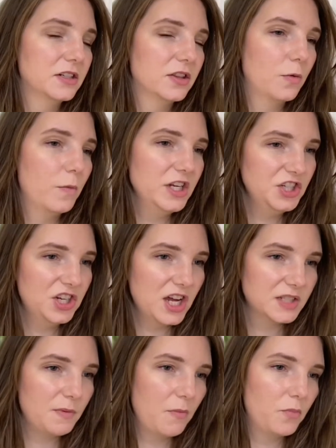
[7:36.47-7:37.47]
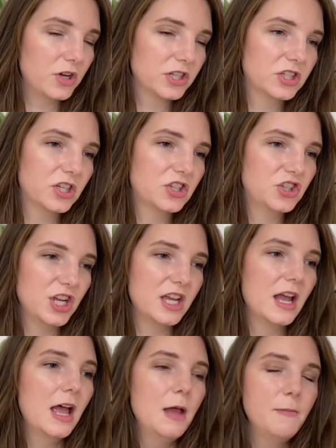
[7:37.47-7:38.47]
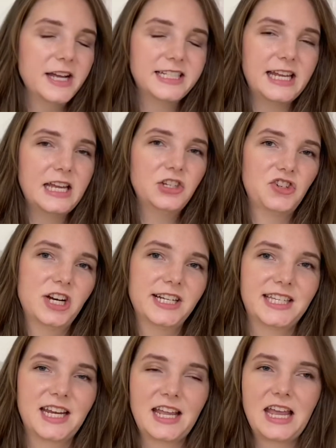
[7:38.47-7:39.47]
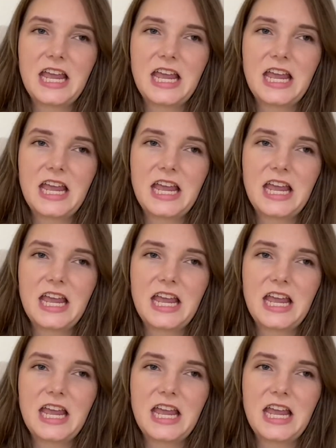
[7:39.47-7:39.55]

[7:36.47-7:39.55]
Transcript: The way she talks about books, she makes it interesting,